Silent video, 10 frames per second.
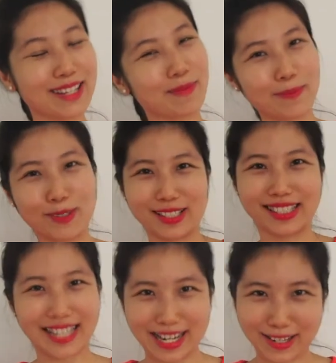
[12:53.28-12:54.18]
my music
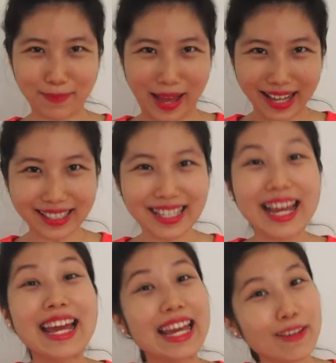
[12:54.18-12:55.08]
teaching bag.
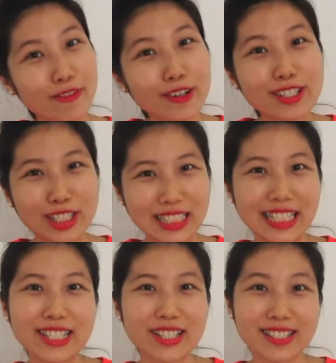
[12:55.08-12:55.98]
If you're a new
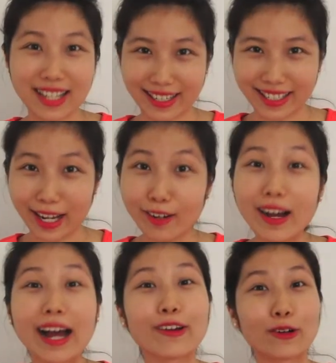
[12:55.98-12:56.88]
teacher starting out,
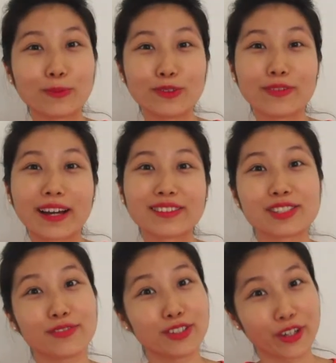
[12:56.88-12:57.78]
I hope you found
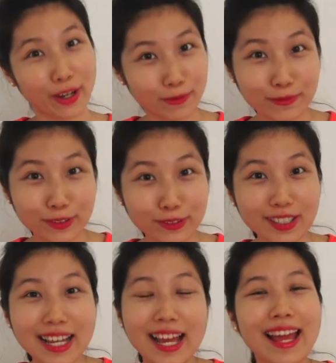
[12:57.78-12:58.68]
this video helpful.
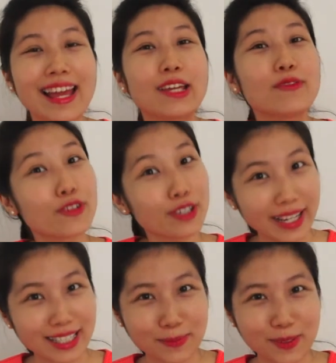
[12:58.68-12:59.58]
If you're an
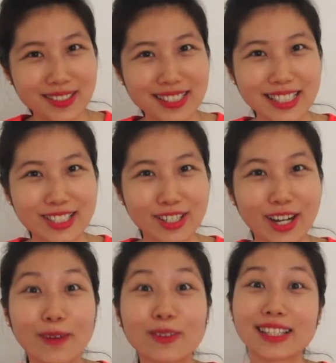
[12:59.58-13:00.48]
experienced teacher,
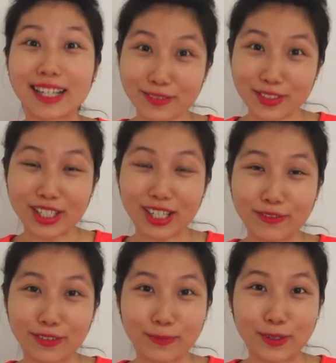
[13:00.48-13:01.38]
I would love to hear
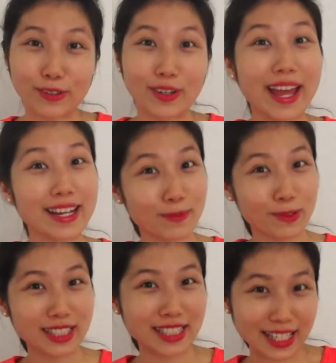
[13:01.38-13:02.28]
from you any
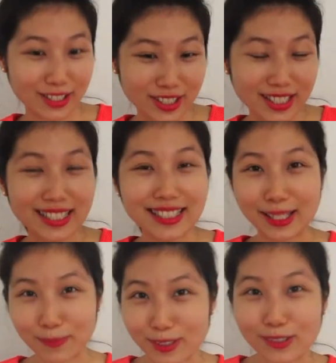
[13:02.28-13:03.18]
more interesting
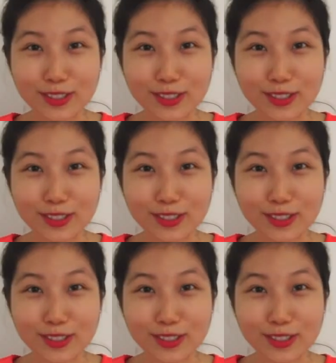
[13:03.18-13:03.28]
tips or